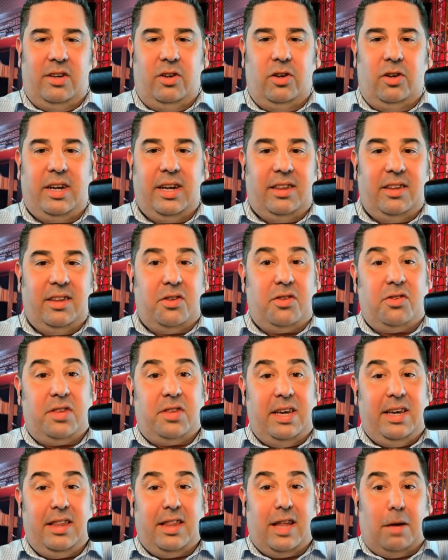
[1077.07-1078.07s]
You're getting to
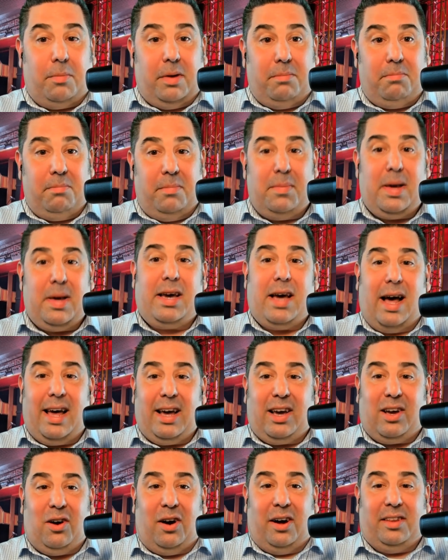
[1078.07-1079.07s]
see them and make
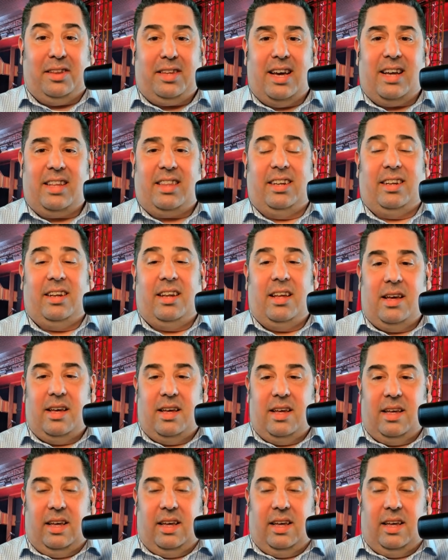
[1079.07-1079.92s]
eye contact and